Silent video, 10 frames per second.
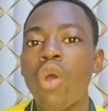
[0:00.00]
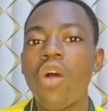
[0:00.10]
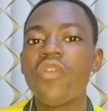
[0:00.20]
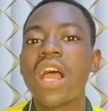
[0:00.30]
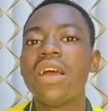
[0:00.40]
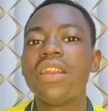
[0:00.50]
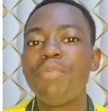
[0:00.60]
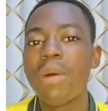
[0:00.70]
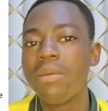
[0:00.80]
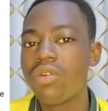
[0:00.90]
of the
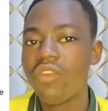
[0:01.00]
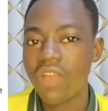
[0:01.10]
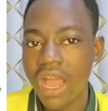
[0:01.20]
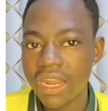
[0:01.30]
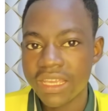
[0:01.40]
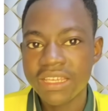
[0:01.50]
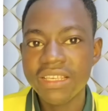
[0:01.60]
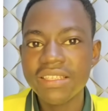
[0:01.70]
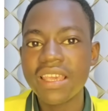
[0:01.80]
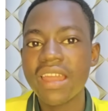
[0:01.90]
Republic of Ghana in
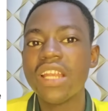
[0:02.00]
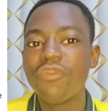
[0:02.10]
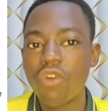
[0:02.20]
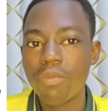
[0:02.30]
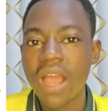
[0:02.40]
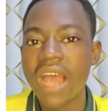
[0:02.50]
its current form